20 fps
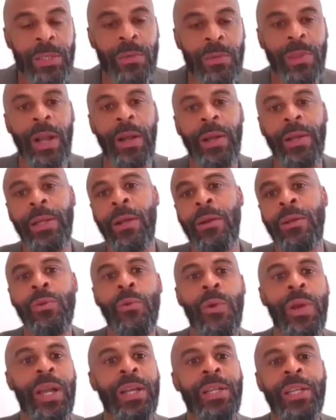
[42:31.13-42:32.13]
So they're they're
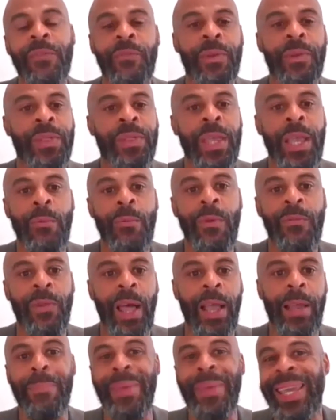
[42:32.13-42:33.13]
doing a different thing with
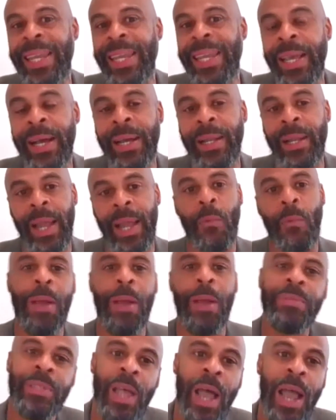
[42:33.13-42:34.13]
like media and like
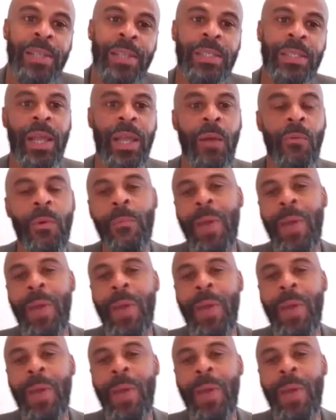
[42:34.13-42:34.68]
websites and like,